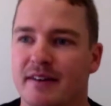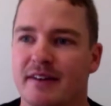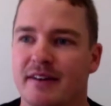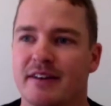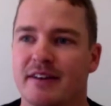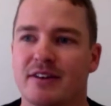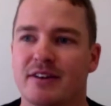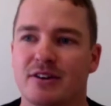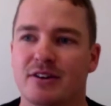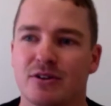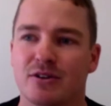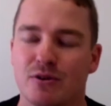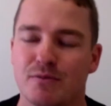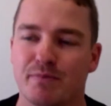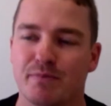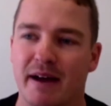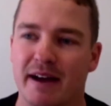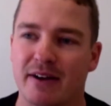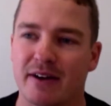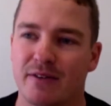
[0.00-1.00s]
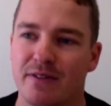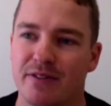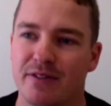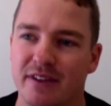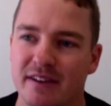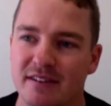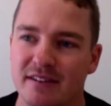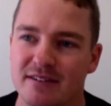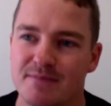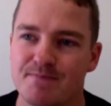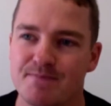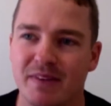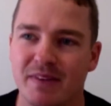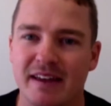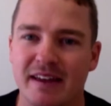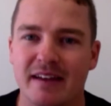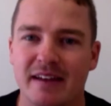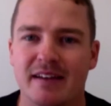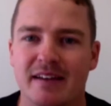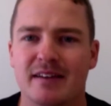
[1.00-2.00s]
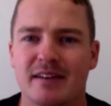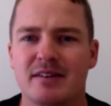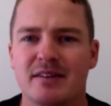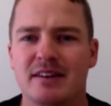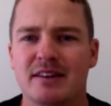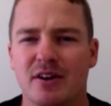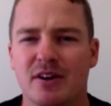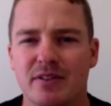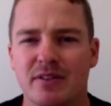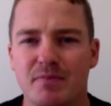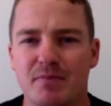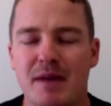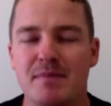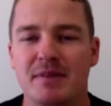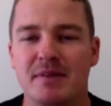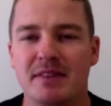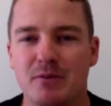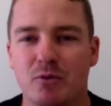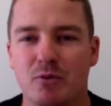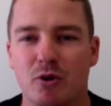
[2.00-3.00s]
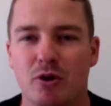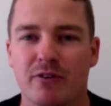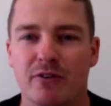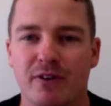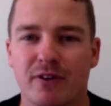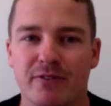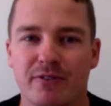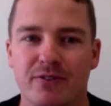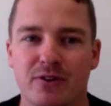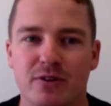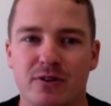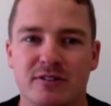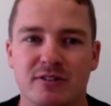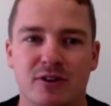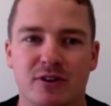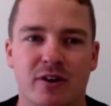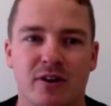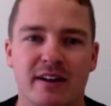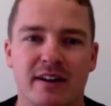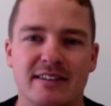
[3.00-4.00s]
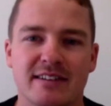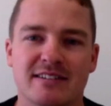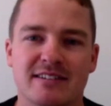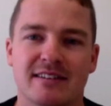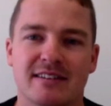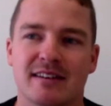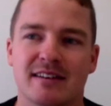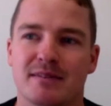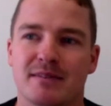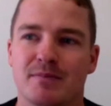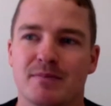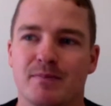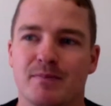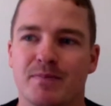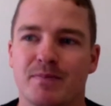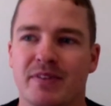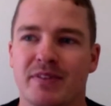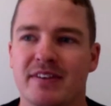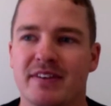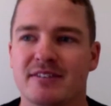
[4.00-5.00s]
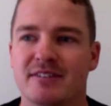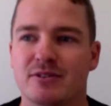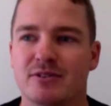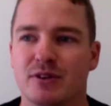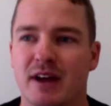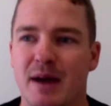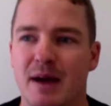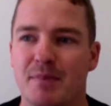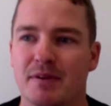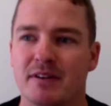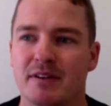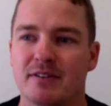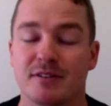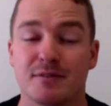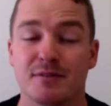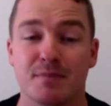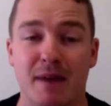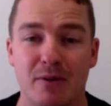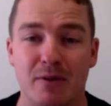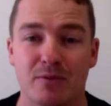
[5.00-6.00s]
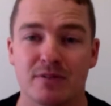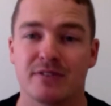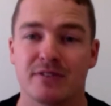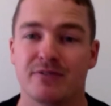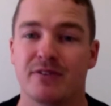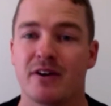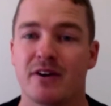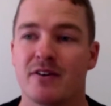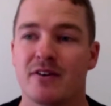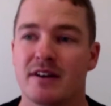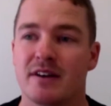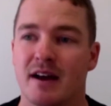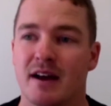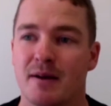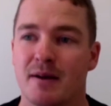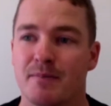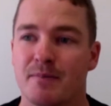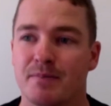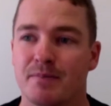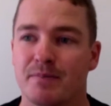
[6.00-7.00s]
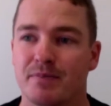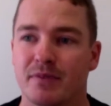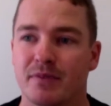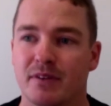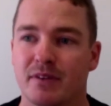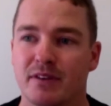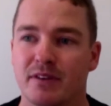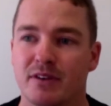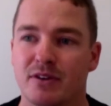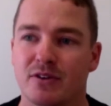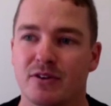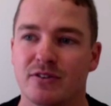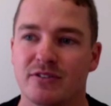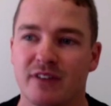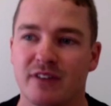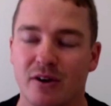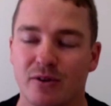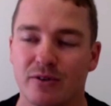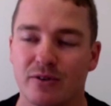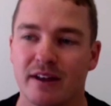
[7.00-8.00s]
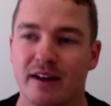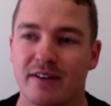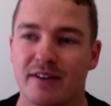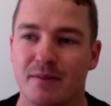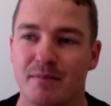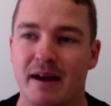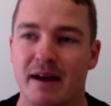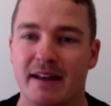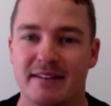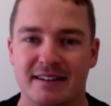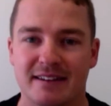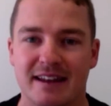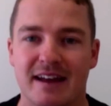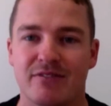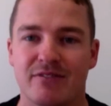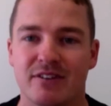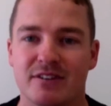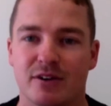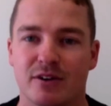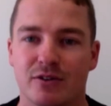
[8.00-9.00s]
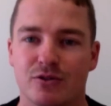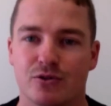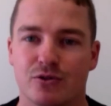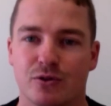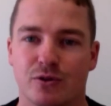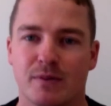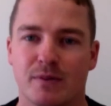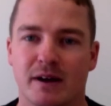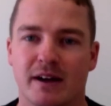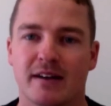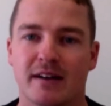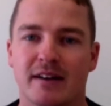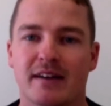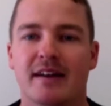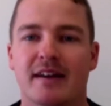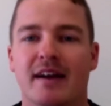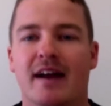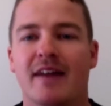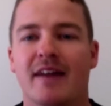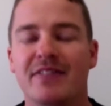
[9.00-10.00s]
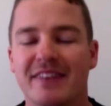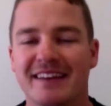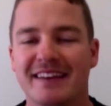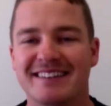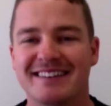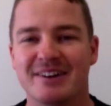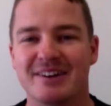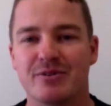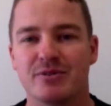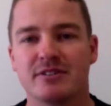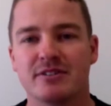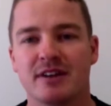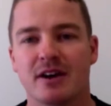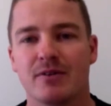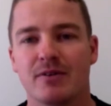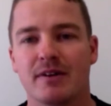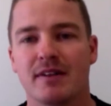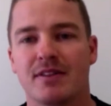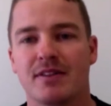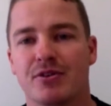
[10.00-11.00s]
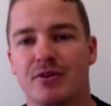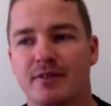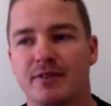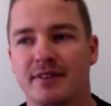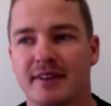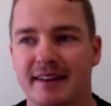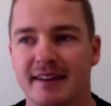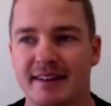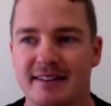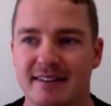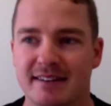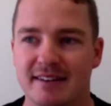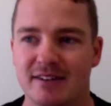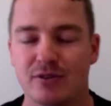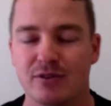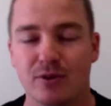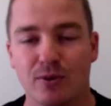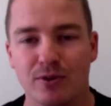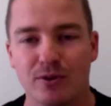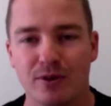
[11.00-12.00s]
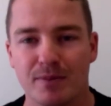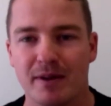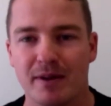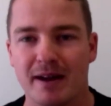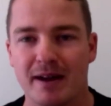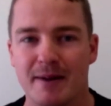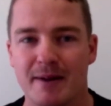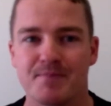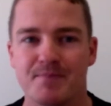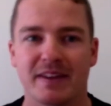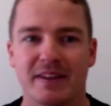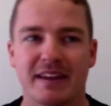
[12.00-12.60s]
You can look back on things and, maybe there were a few signs that this could happen, because Matt was a very, you could tell now that Matt did have his own trauma and things that he was going through that he didn't talk about.